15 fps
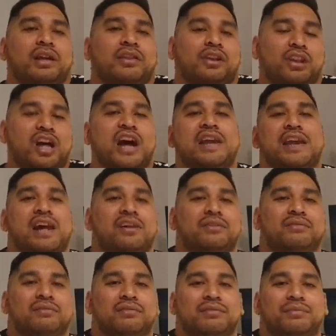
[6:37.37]
the line
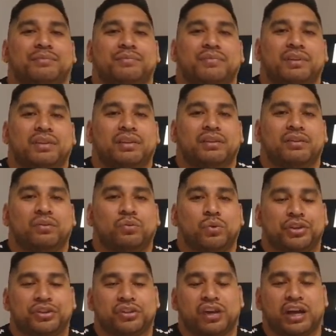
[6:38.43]
out,
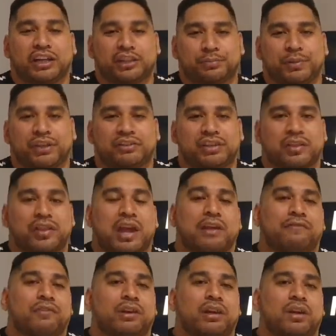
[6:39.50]
which I expect South
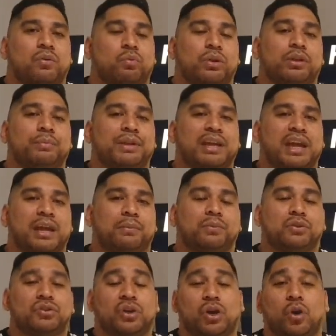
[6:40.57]
Africa will be
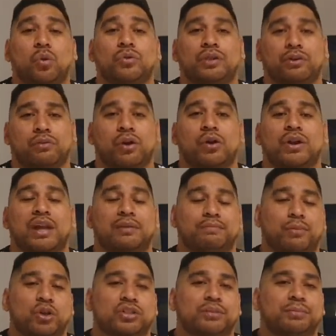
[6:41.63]
able to hold their own
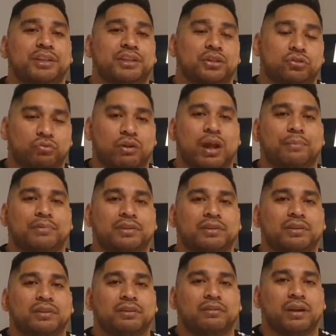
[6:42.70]
and possibly disrupt,
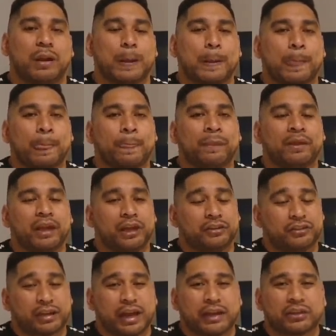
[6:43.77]
right?
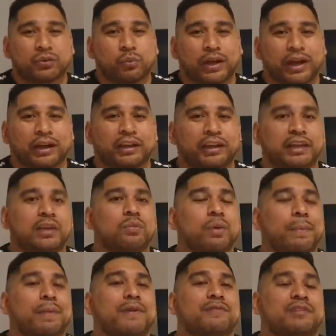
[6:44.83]
It takes away a key
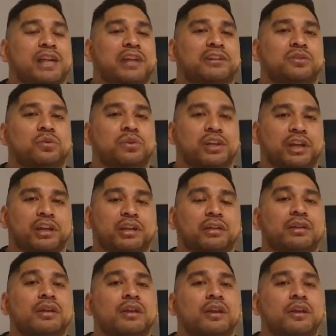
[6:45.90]
weapon of tactical
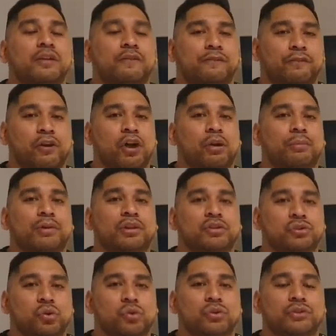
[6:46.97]
kicking from
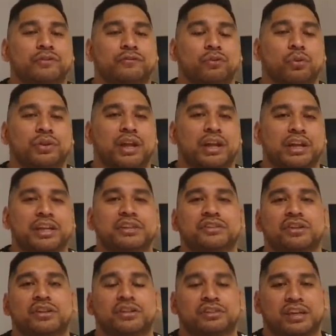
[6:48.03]
George Ford. Now, he
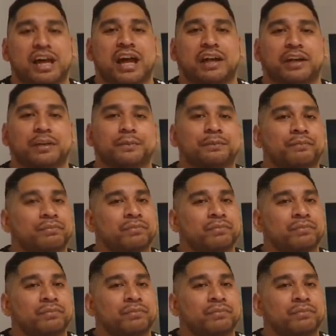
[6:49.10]
is going to target